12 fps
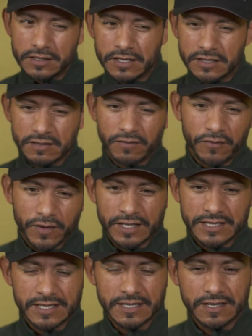doesn't
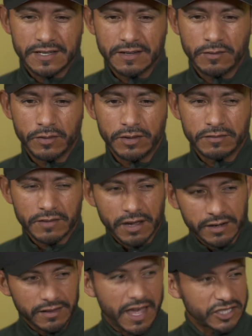fit, we
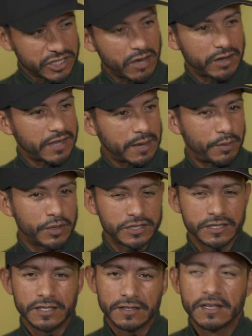kind of lash out at that
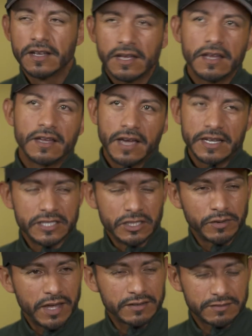person, and I had to
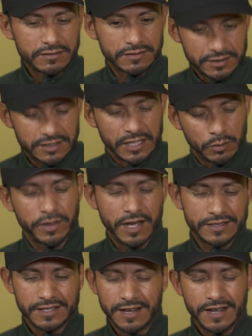deal with
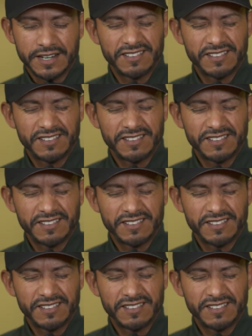that today, and I